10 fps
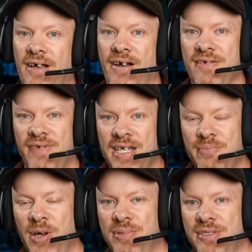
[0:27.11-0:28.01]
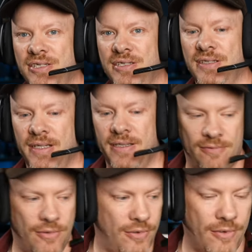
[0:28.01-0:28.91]
I have had in my possession now
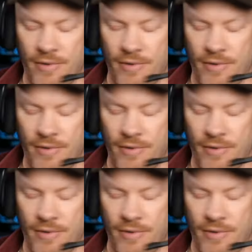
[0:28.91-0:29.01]
for